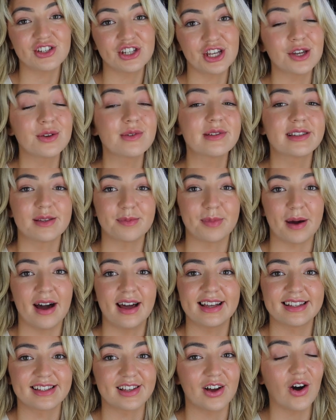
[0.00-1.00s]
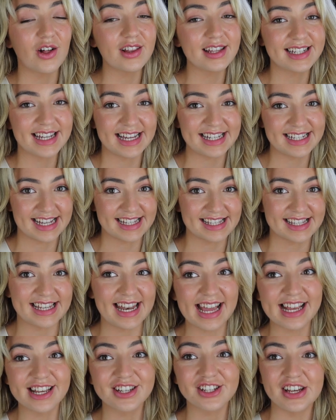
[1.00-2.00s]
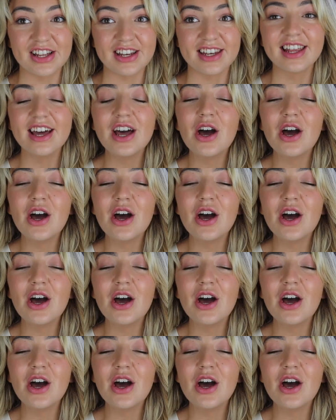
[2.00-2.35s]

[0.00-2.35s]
choose Dubai as a holiday destination